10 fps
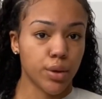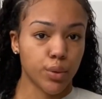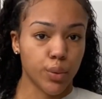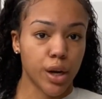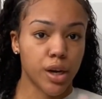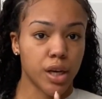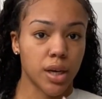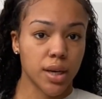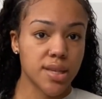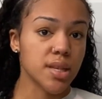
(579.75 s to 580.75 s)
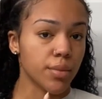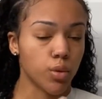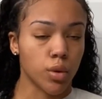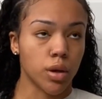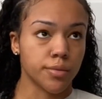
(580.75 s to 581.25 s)
wearing a sim
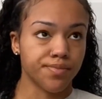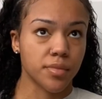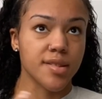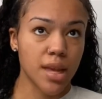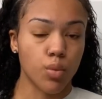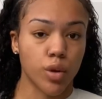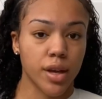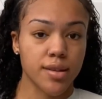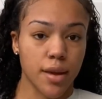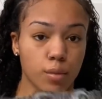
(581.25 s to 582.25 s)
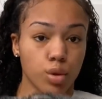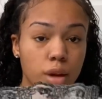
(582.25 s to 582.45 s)
well, the same one because I have,